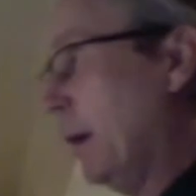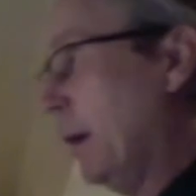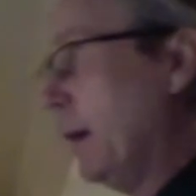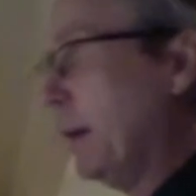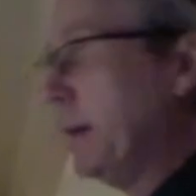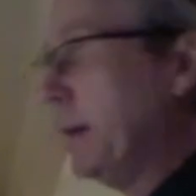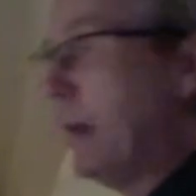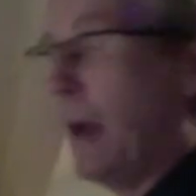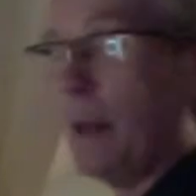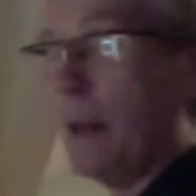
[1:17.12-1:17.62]

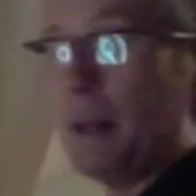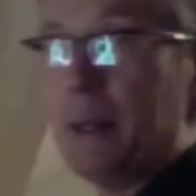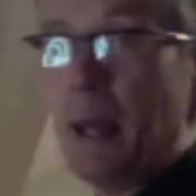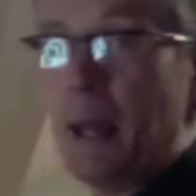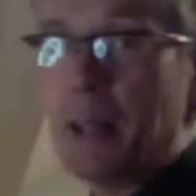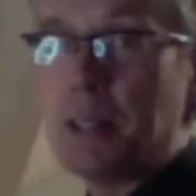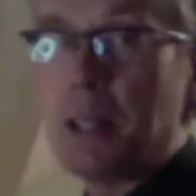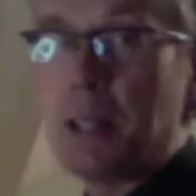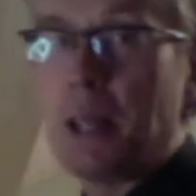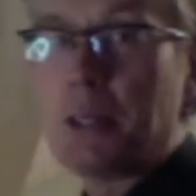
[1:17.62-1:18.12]
Now the
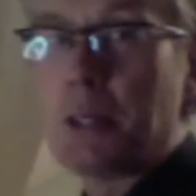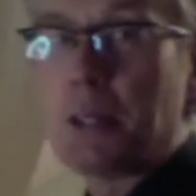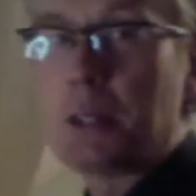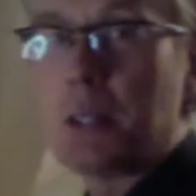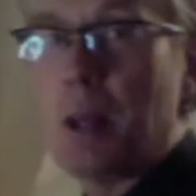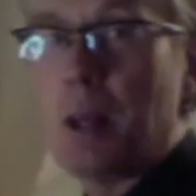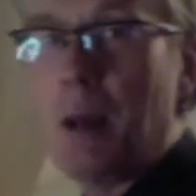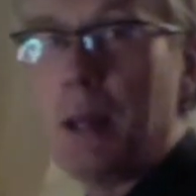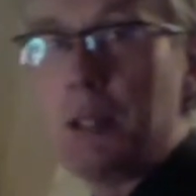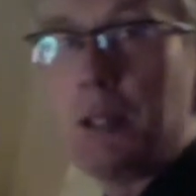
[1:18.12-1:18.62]
next
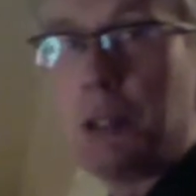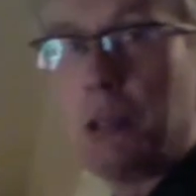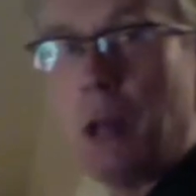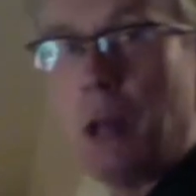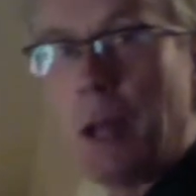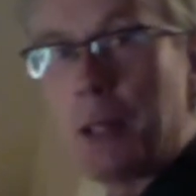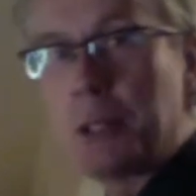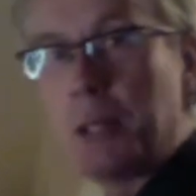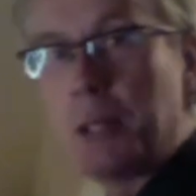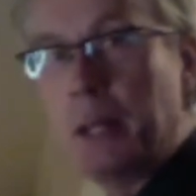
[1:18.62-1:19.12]
exercise, you're
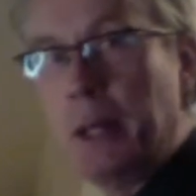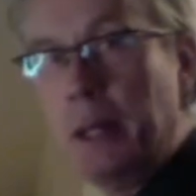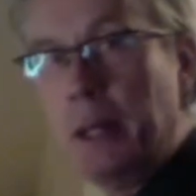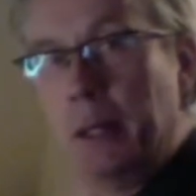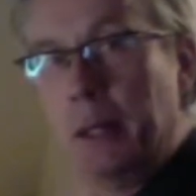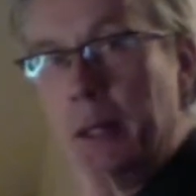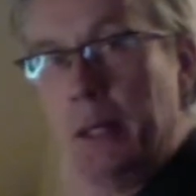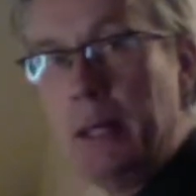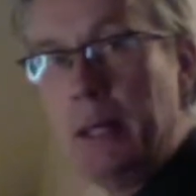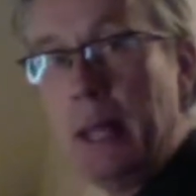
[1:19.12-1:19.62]

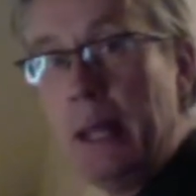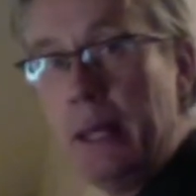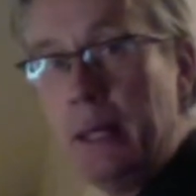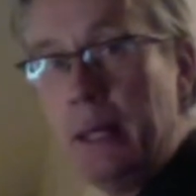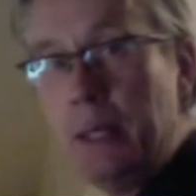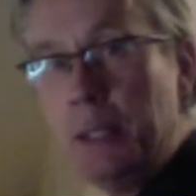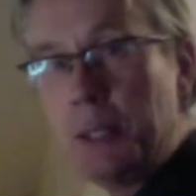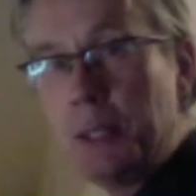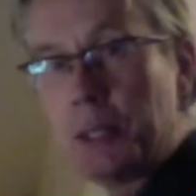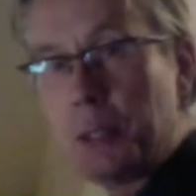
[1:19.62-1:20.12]
accenting the
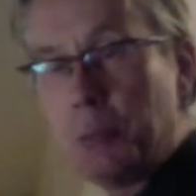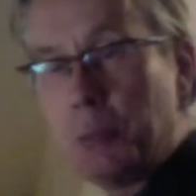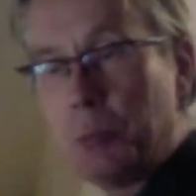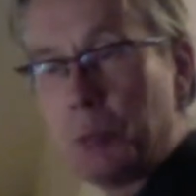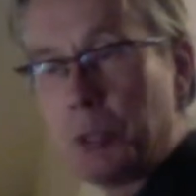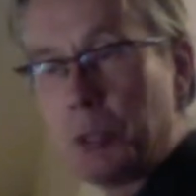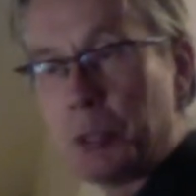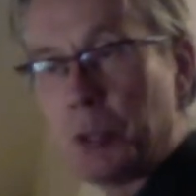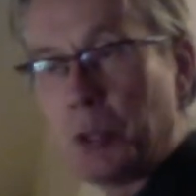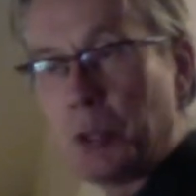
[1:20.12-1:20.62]
E's,
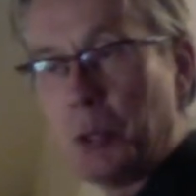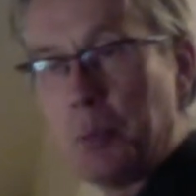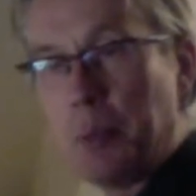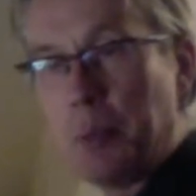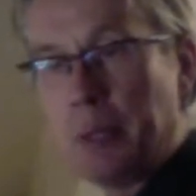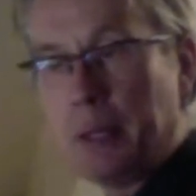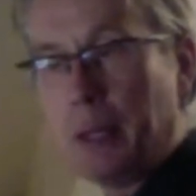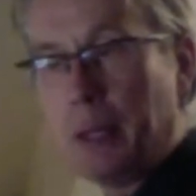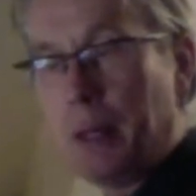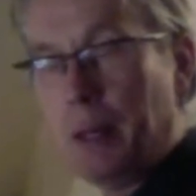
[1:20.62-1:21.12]
which is going to
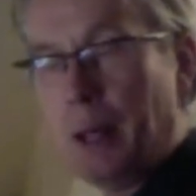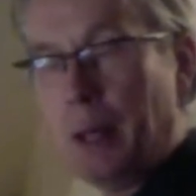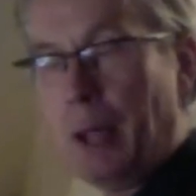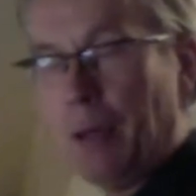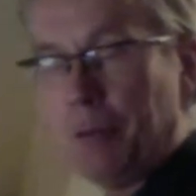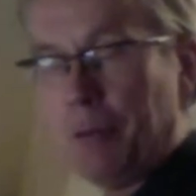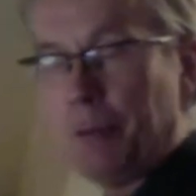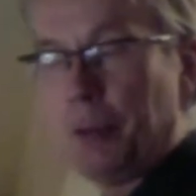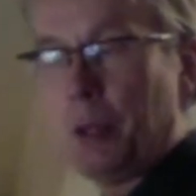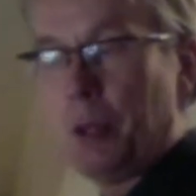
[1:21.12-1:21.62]
be the
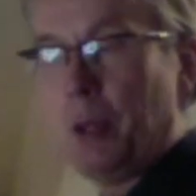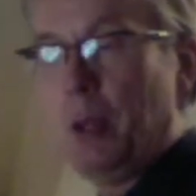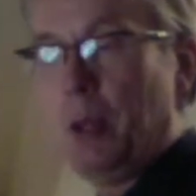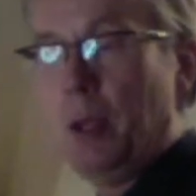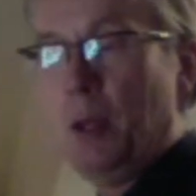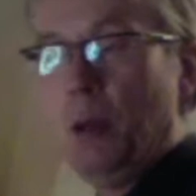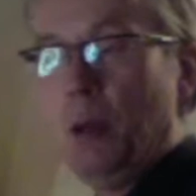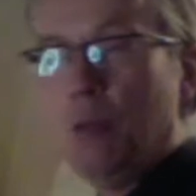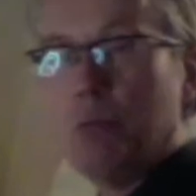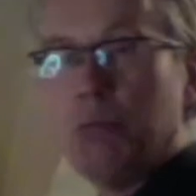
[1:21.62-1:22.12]
left.
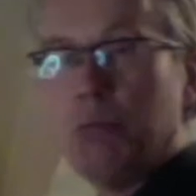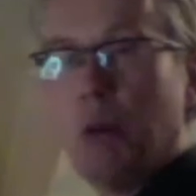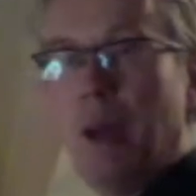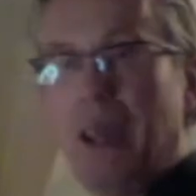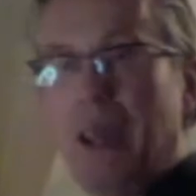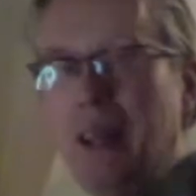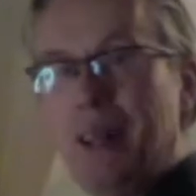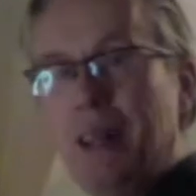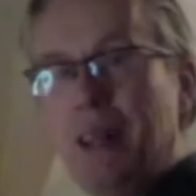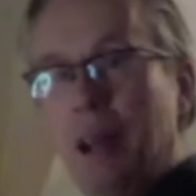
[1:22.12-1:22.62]

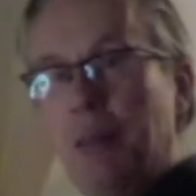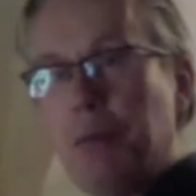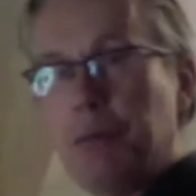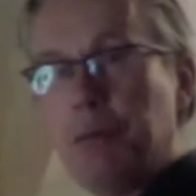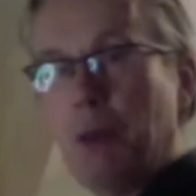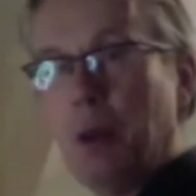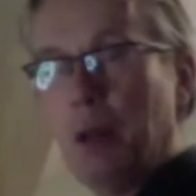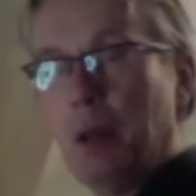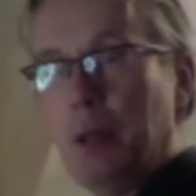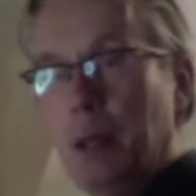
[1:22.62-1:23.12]
Right, left,
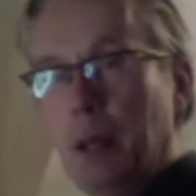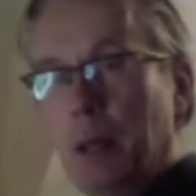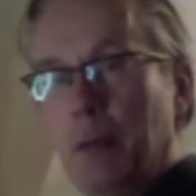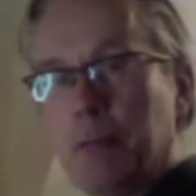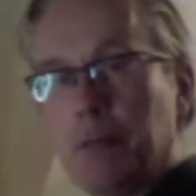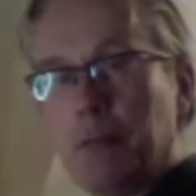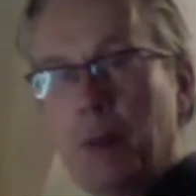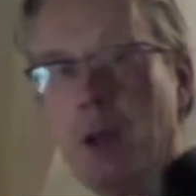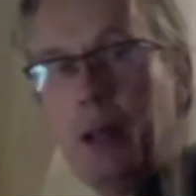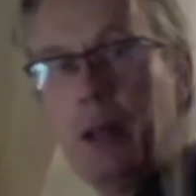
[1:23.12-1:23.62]
right,
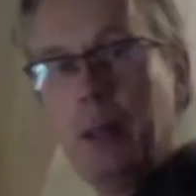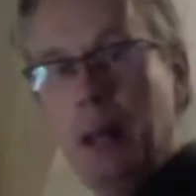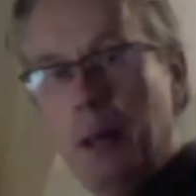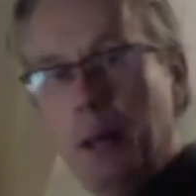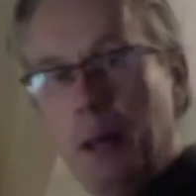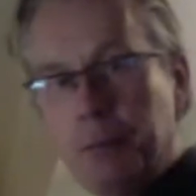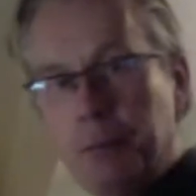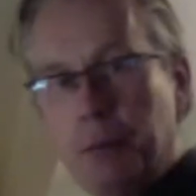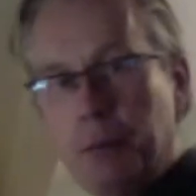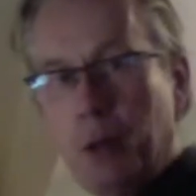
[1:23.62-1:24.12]
left, right,
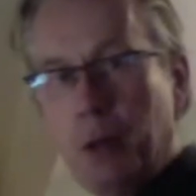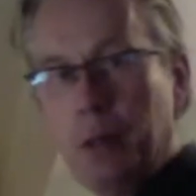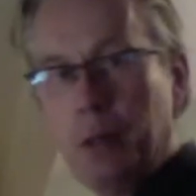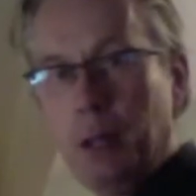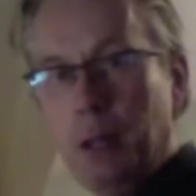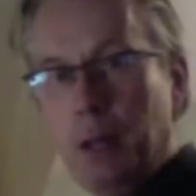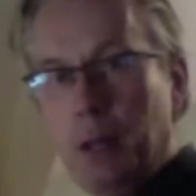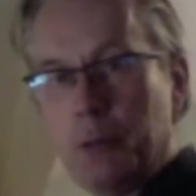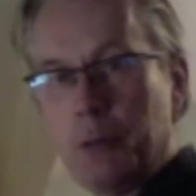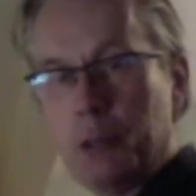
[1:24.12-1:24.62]
left, right,
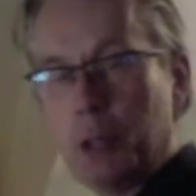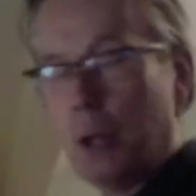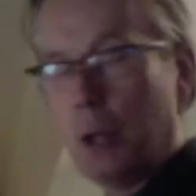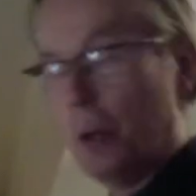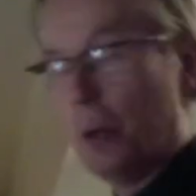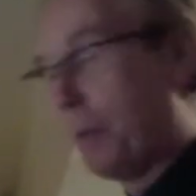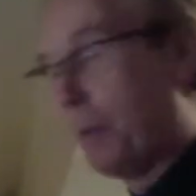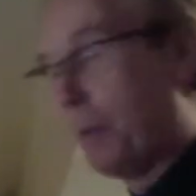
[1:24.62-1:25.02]
left. So